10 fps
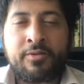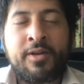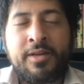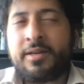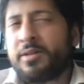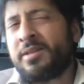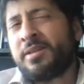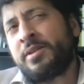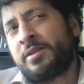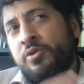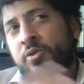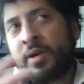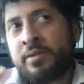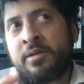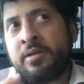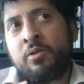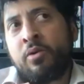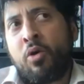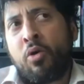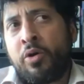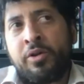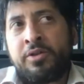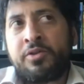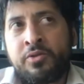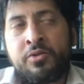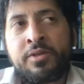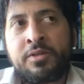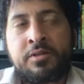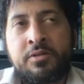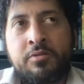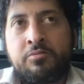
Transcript: So, yeah. So, and all you need to do is